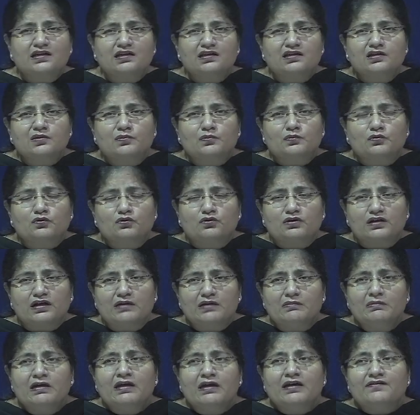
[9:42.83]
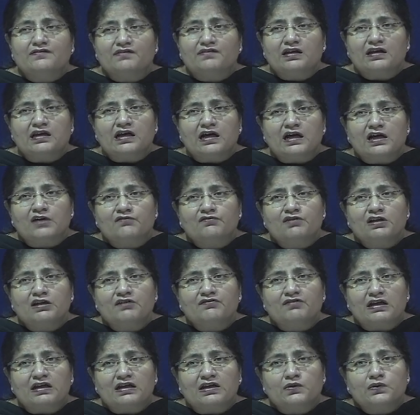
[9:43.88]
in the program, then I will
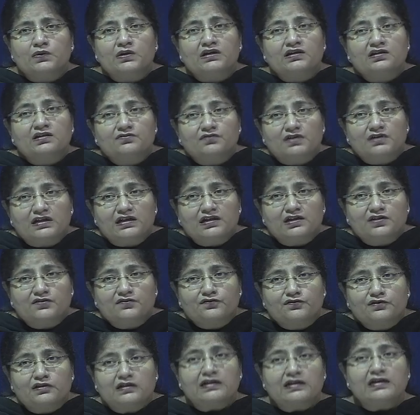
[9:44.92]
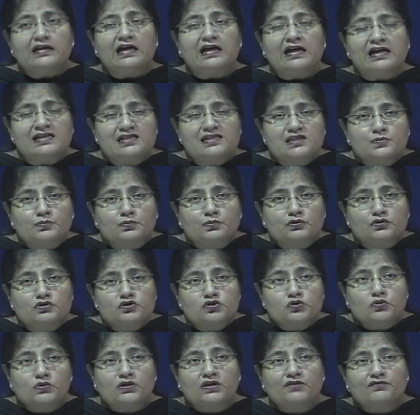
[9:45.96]
evaluate it very differently, as opposed
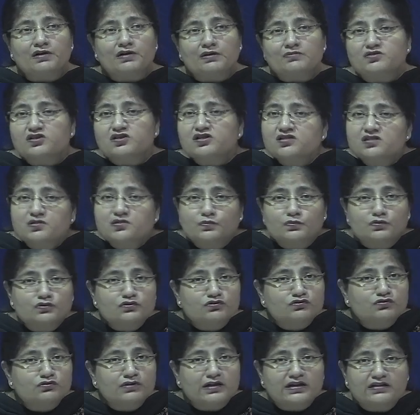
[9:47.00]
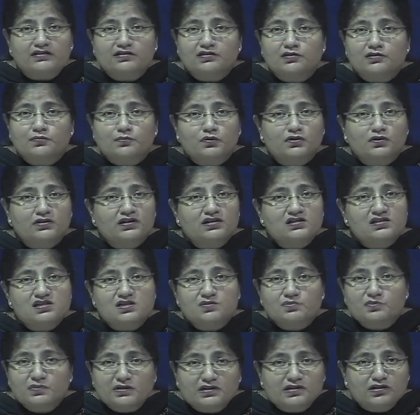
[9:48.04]
to if I'm just supposed to write a report and
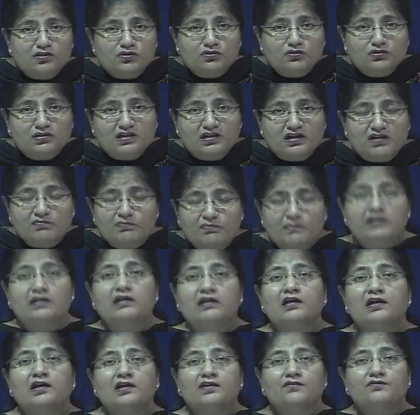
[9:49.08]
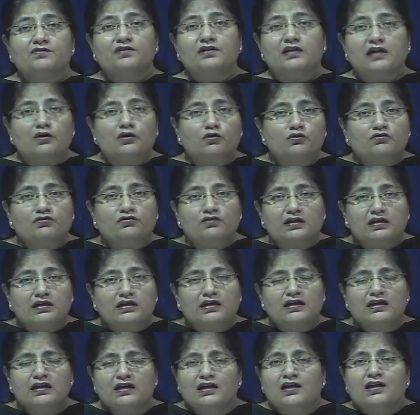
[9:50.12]
submit it to the government without
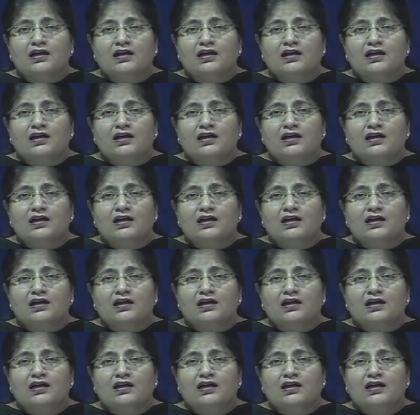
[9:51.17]
really